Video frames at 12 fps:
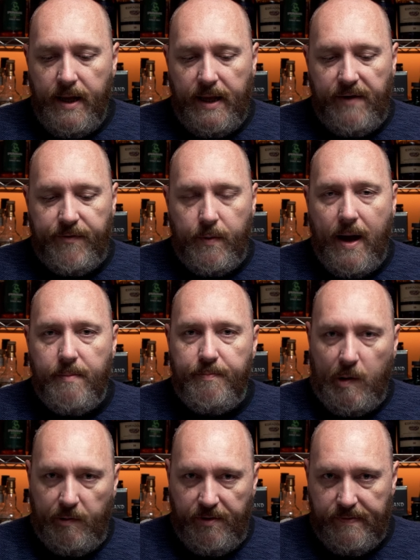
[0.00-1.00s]
If you had
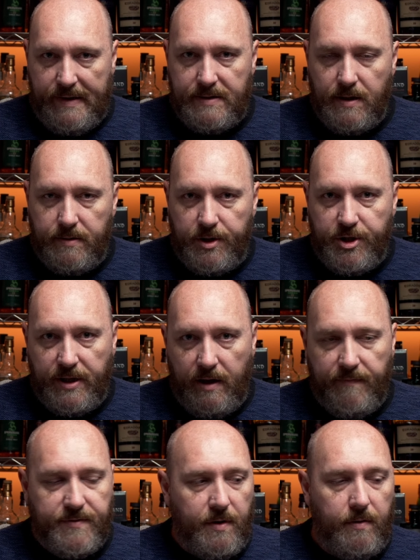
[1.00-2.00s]
both of these on the
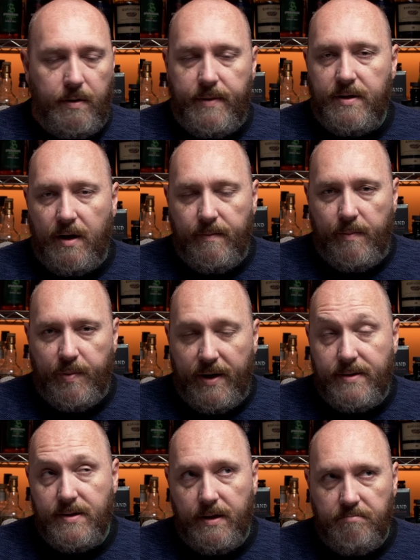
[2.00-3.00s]
shelf, so let me talk about
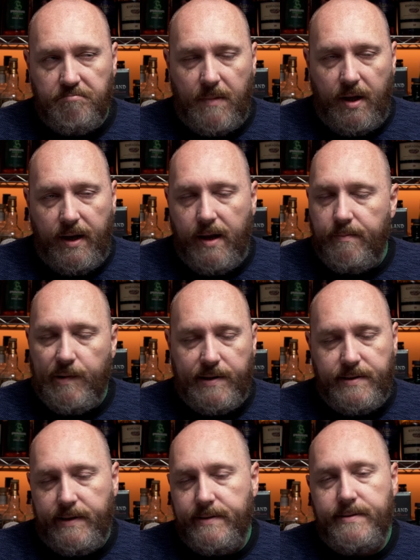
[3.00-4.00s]
pricing. Again,
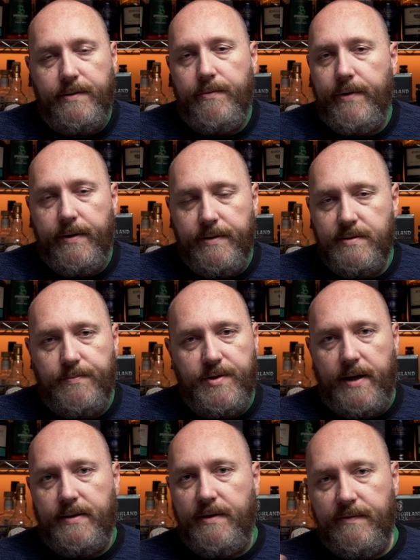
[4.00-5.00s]
pricing is so weird and
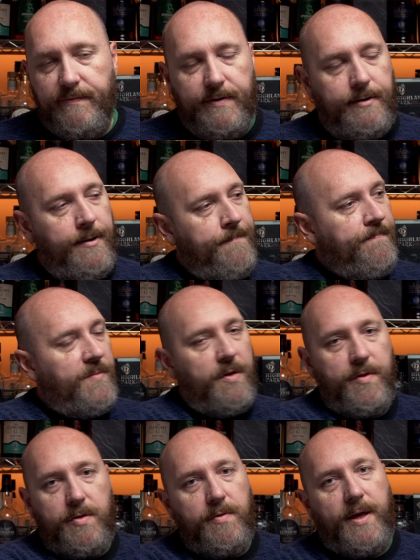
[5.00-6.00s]
subjective, and
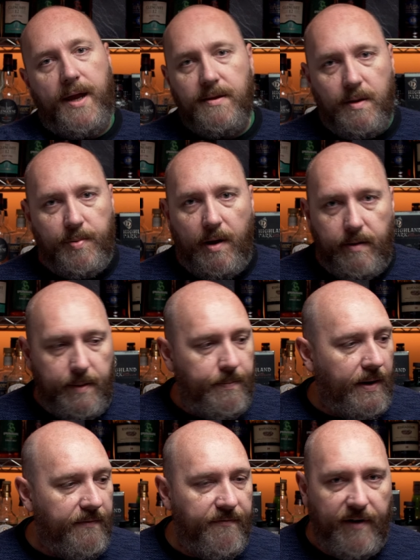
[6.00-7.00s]
the UK, they probably
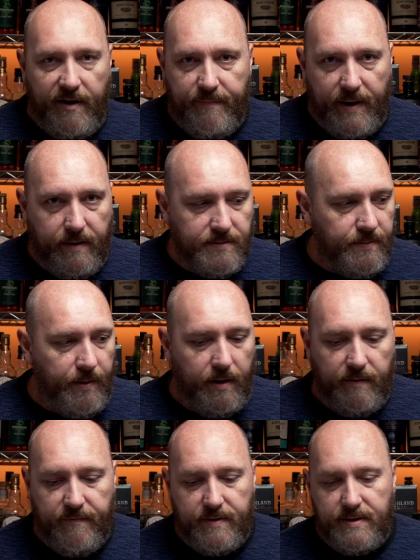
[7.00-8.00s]
pay £5 a
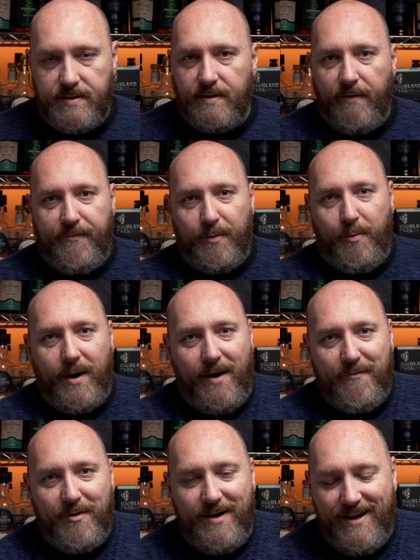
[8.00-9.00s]
bottle for this stuff or
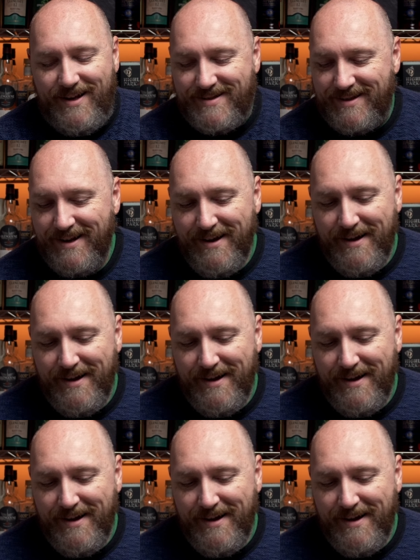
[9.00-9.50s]
whatever it is.